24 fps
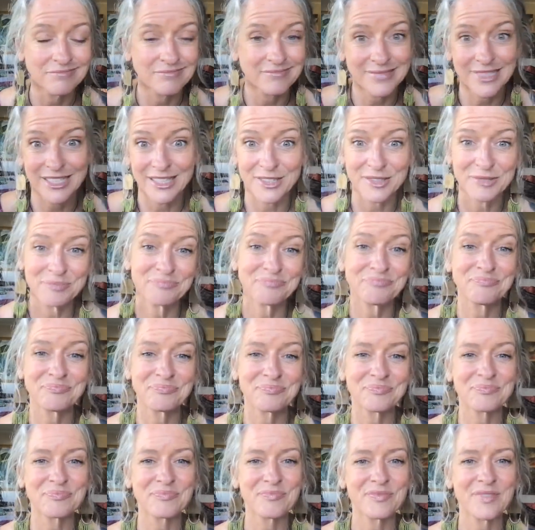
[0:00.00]
like
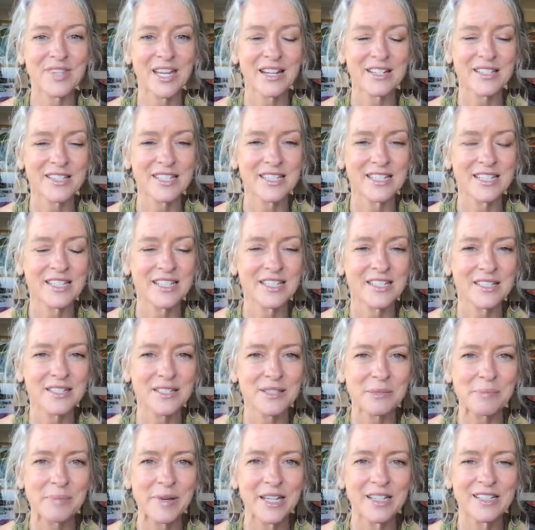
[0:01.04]
that's an
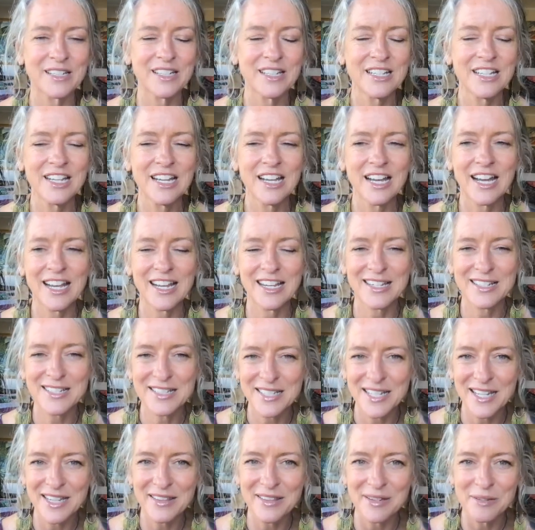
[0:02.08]
is but i can
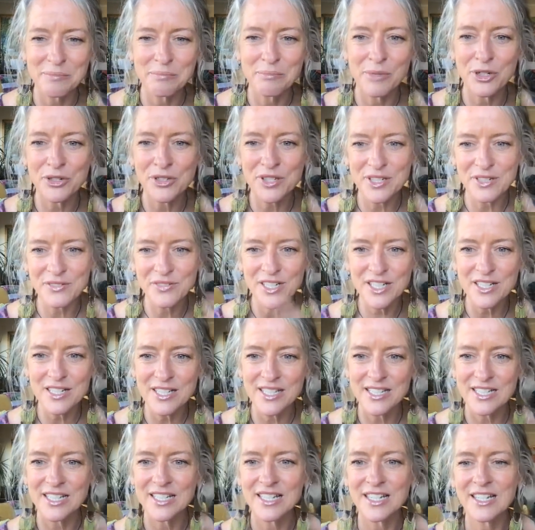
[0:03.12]
say that most of
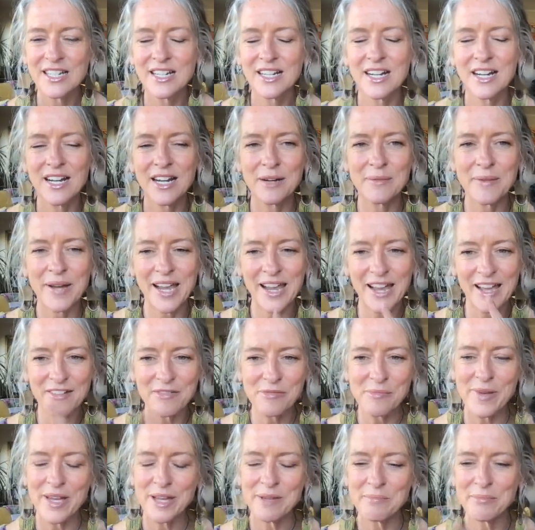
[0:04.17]
us um, i have
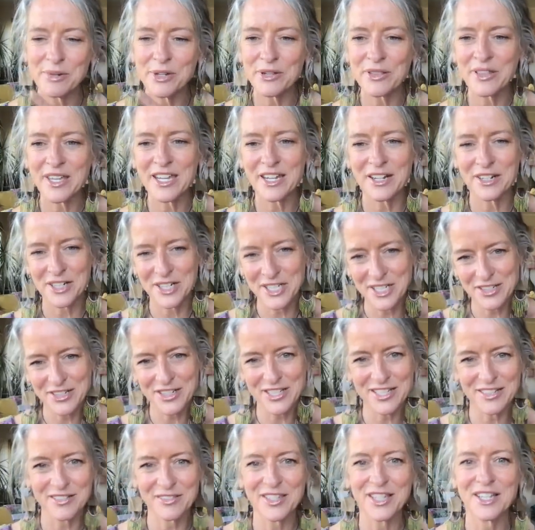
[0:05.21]
met both karen and
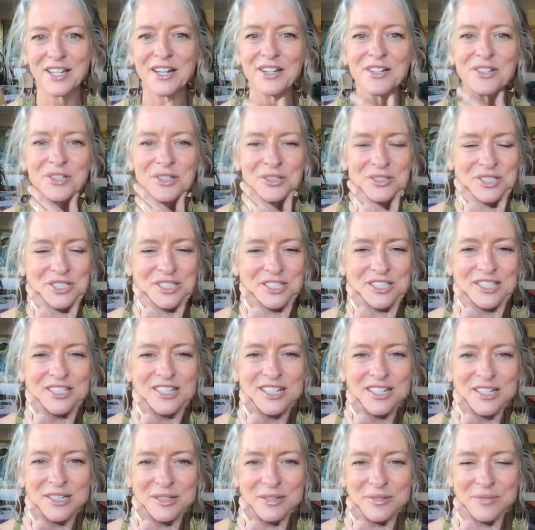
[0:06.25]
cynthia who are
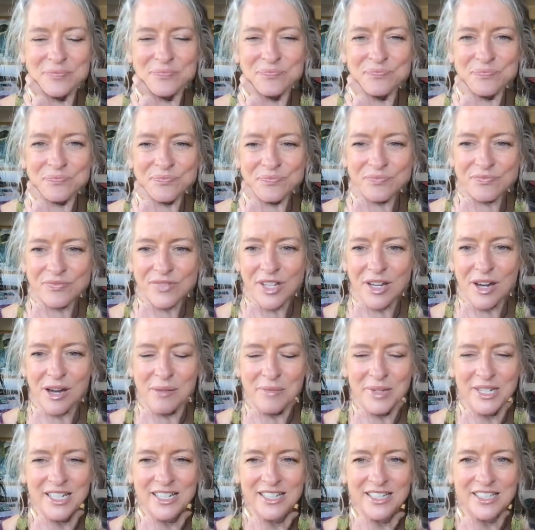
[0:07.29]
um,
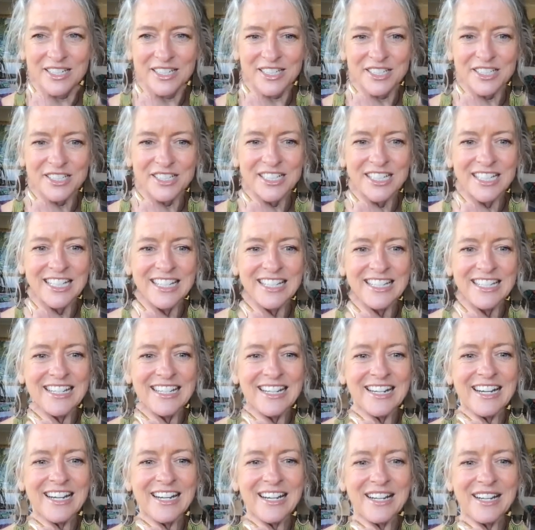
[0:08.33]
commenting here
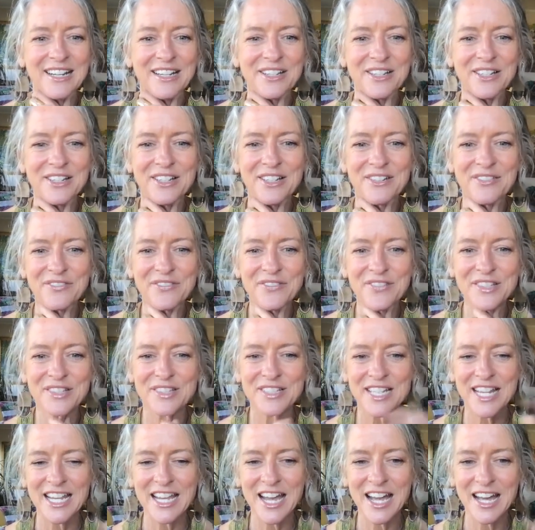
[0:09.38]
uh, if
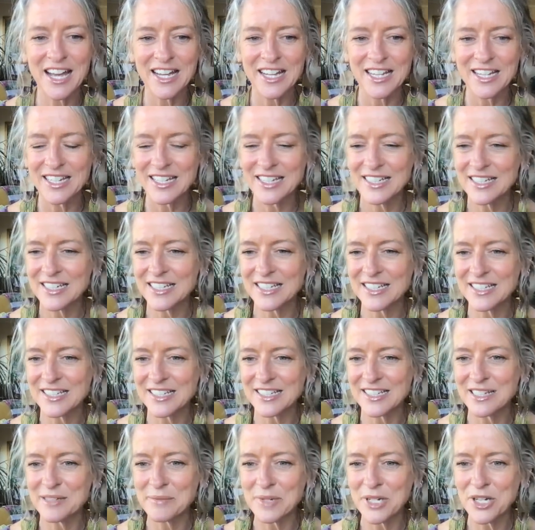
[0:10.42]
say hi and
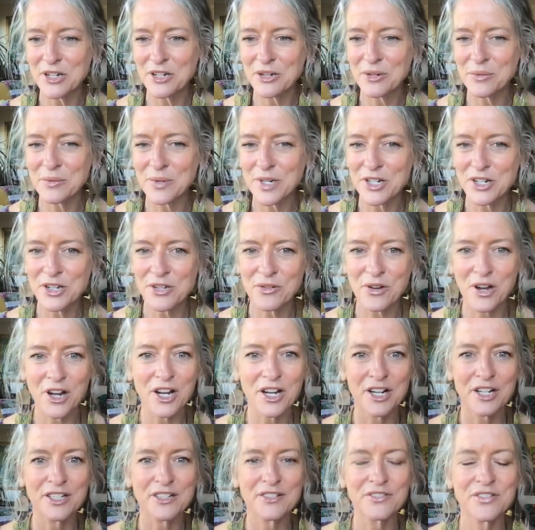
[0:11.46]
let me know where you
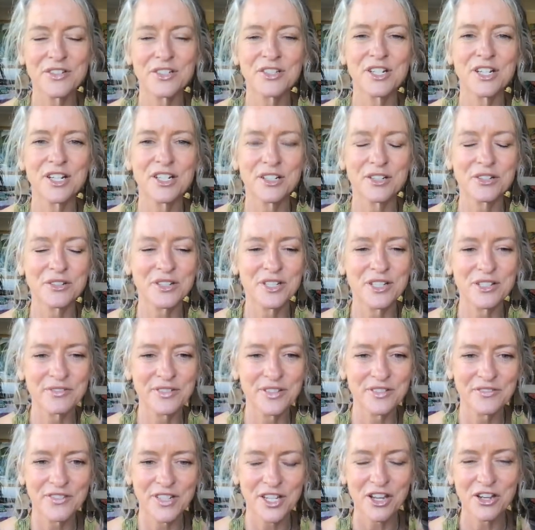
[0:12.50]
are if you're not a creatively
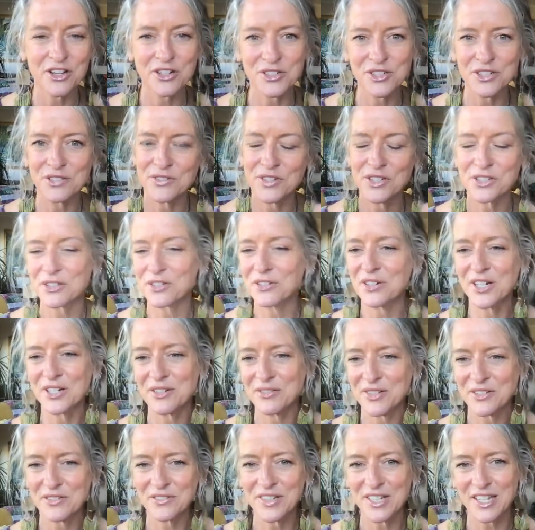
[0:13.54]
fit coach if you're a
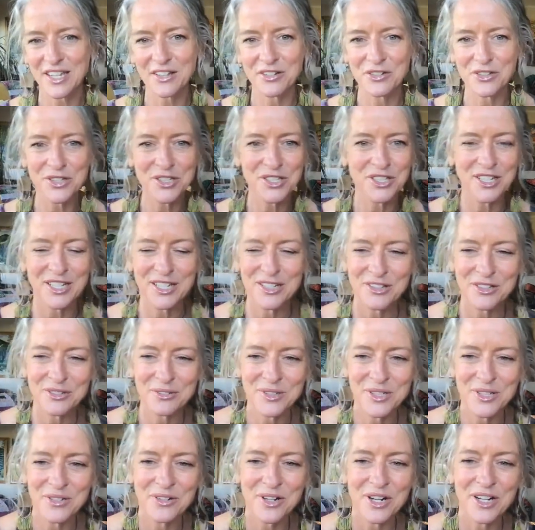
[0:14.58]
creatively fit coach i know where
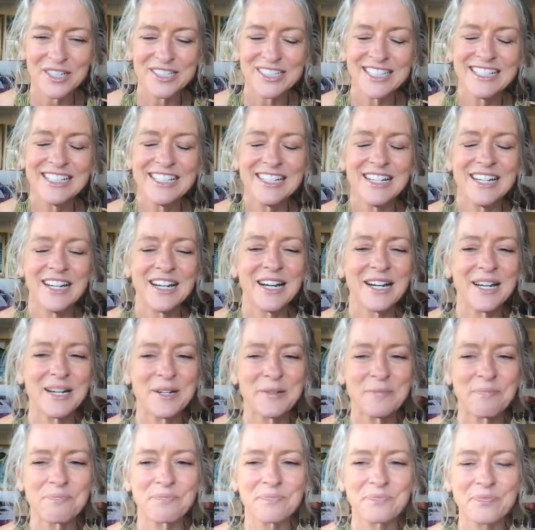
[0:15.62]
you are
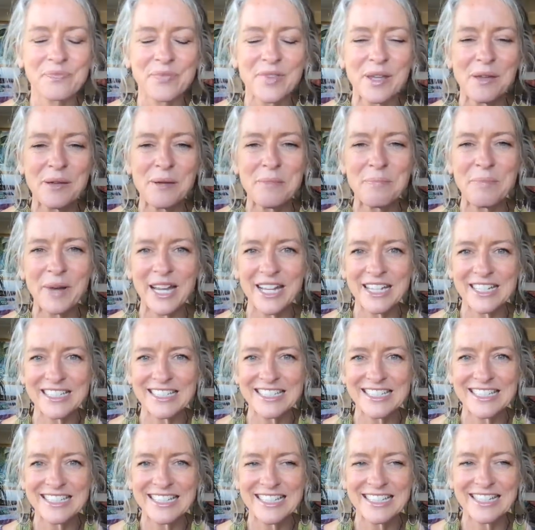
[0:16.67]
um, but
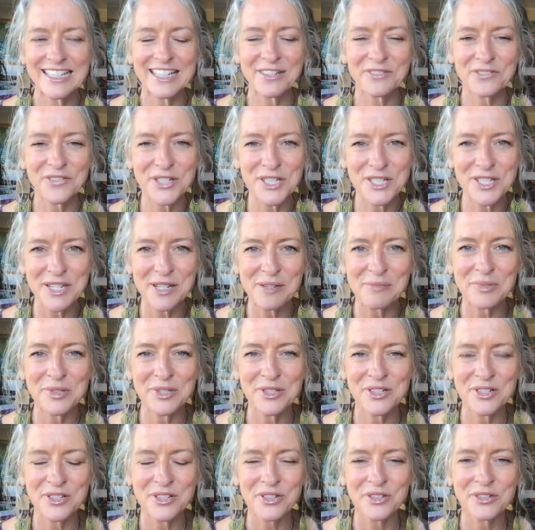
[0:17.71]
like for example
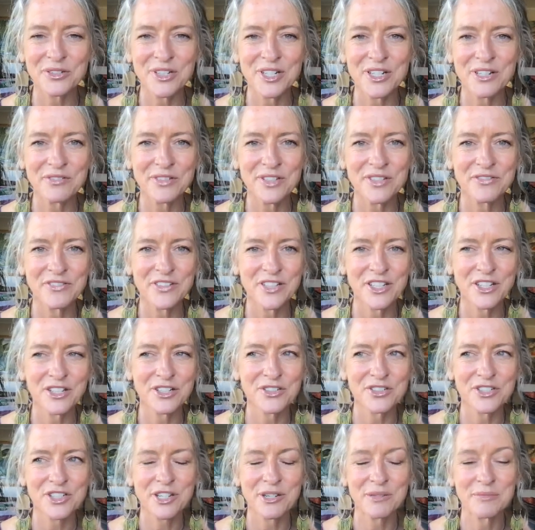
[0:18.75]
there's a creatively fit
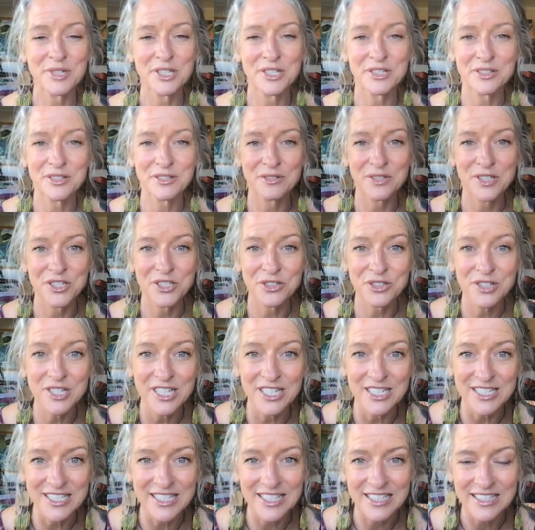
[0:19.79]
coach coming to the
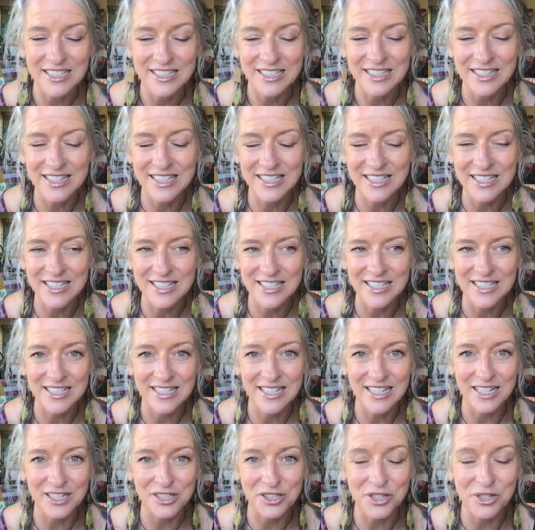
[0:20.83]
retreat this
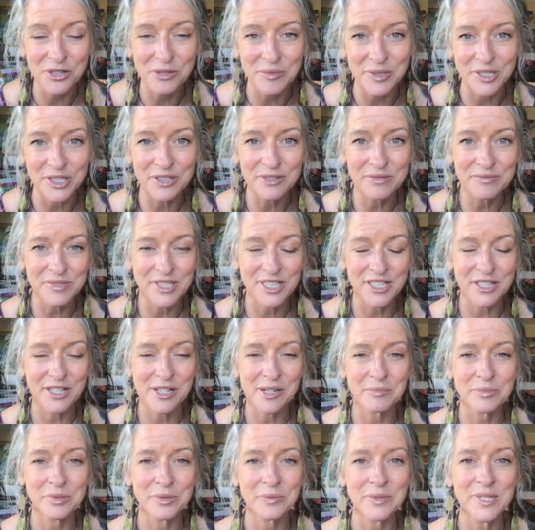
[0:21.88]
october in a
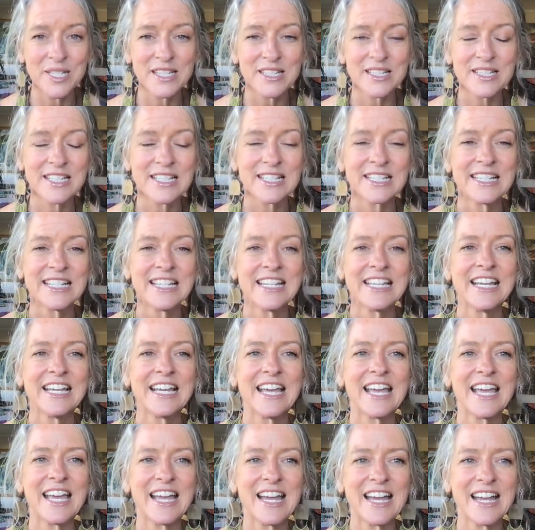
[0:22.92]
couple weeks
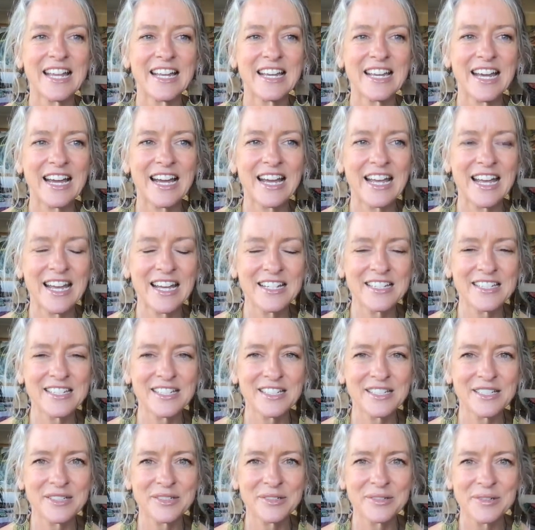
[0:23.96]
and i had
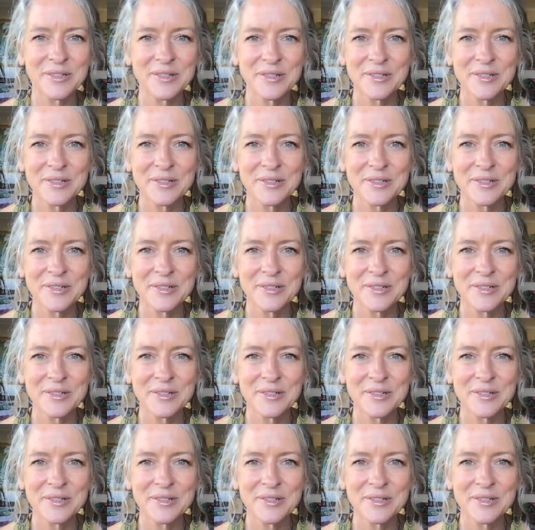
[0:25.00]
to